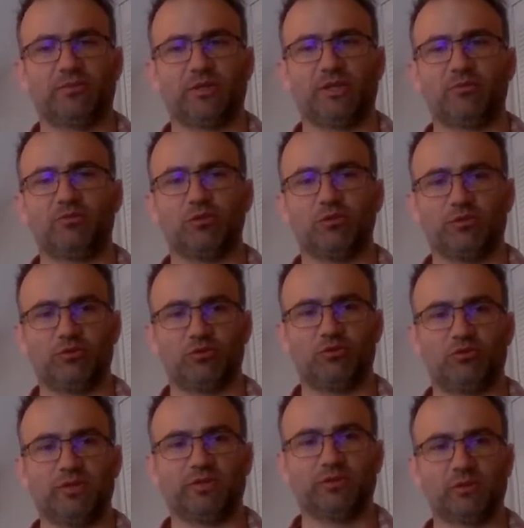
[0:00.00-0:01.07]
and move
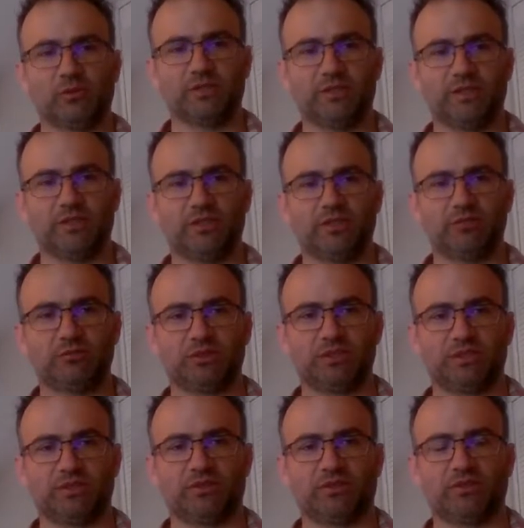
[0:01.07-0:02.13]
to result here,
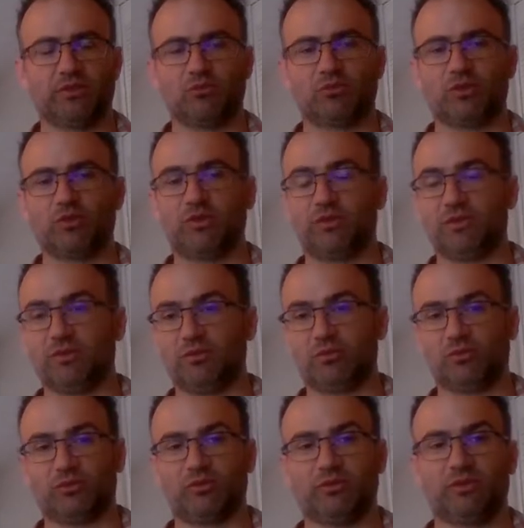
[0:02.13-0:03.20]
which is where you see
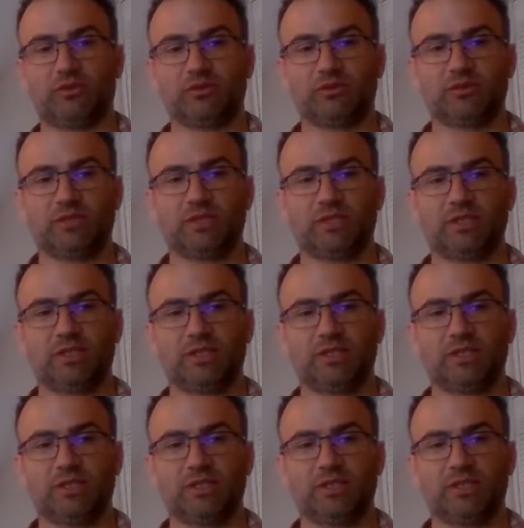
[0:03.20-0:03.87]
all the results.